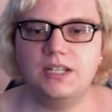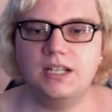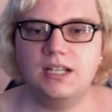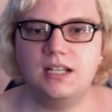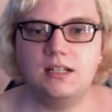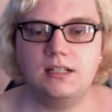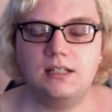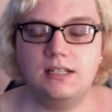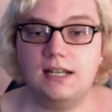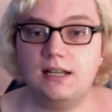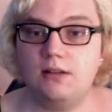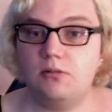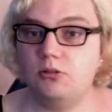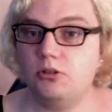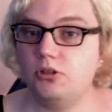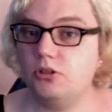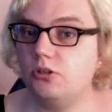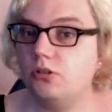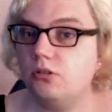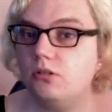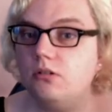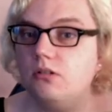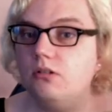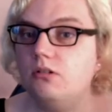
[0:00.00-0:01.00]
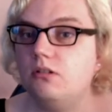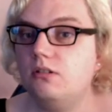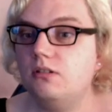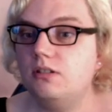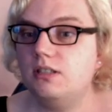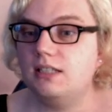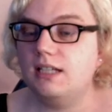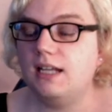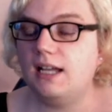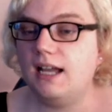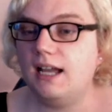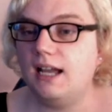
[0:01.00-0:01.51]
Now you could
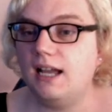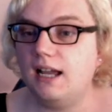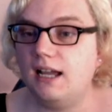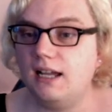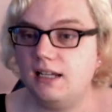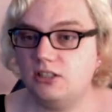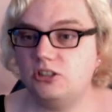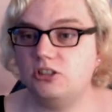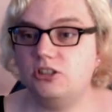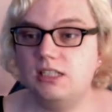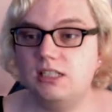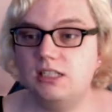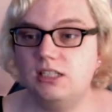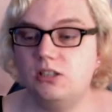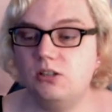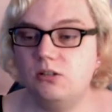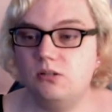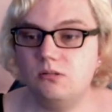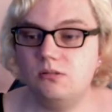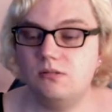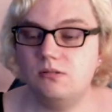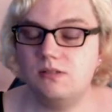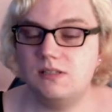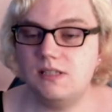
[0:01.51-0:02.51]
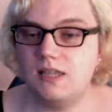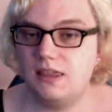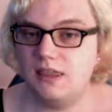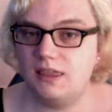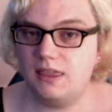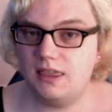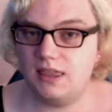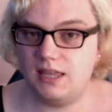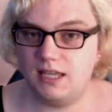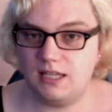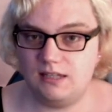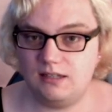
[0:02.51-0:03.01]
actually use
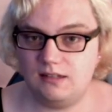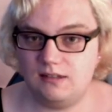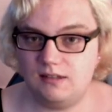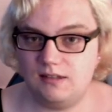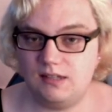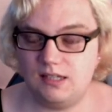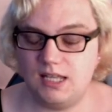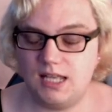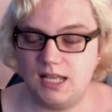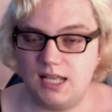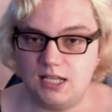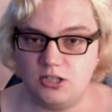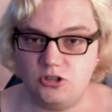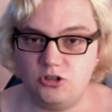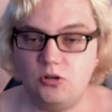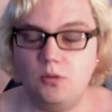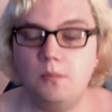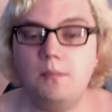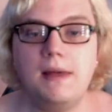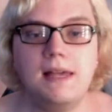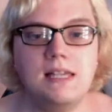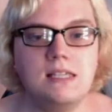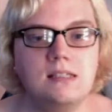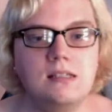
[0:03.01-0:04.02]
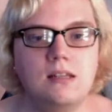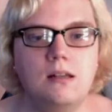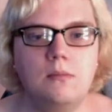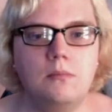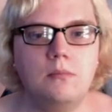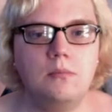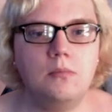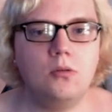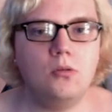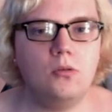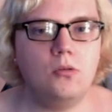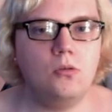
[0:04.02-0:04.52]
this as your besom
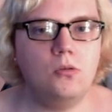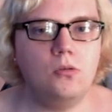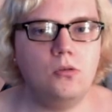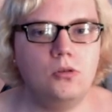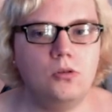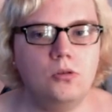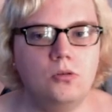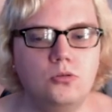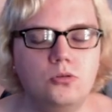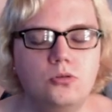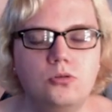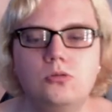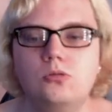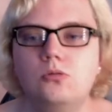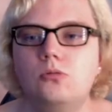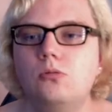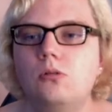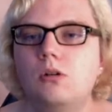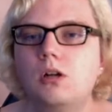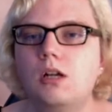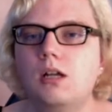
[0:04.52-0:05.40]
or your tool